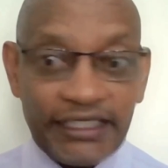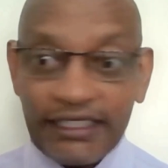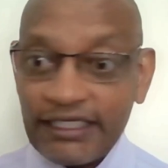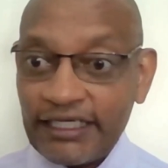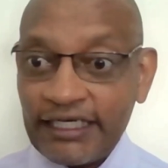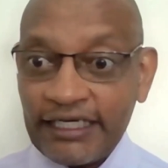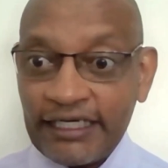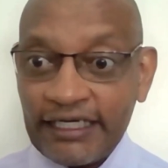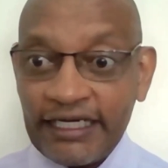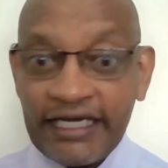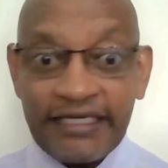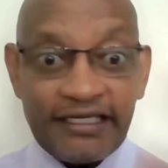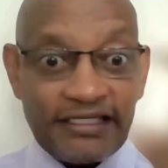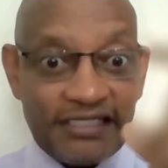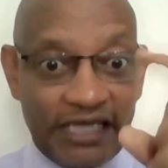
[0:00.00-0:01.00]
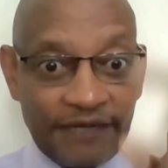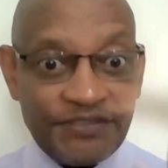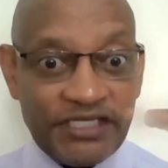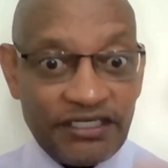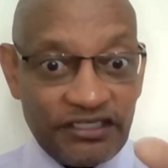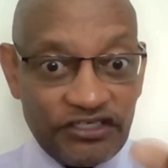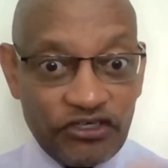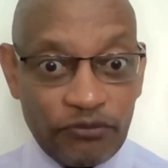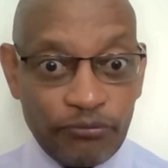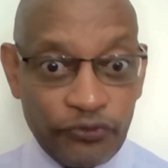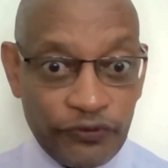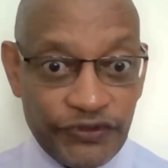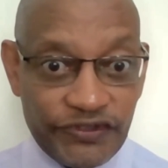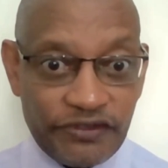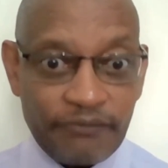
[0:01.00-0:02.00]
and it's captured in your
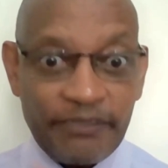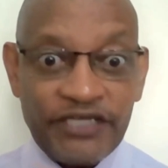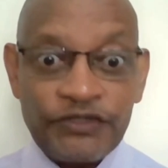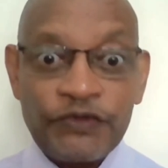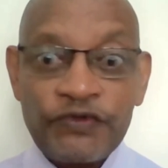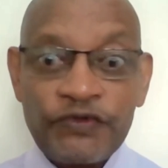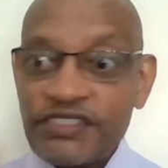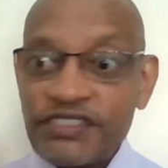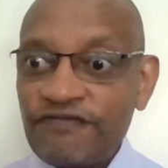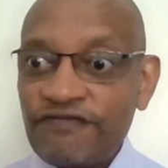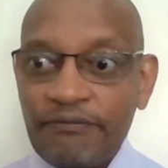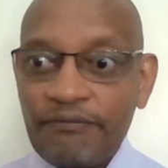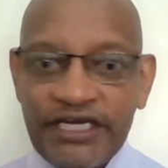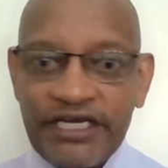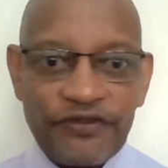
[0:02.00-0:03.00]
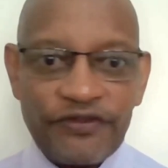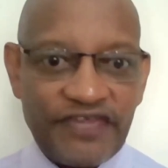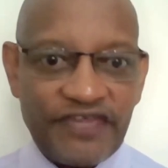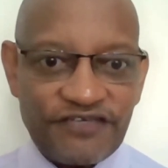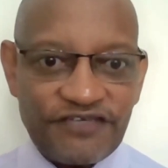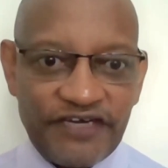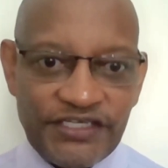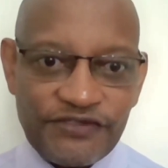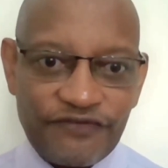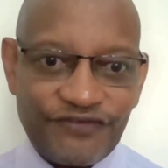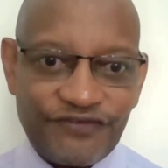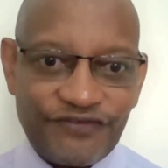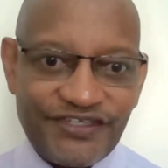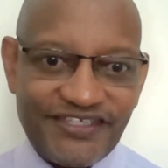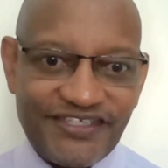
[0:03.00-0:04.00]
books, but you receive the money on 31st of
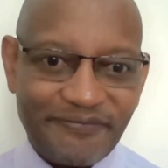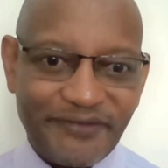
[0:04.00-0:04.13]
December.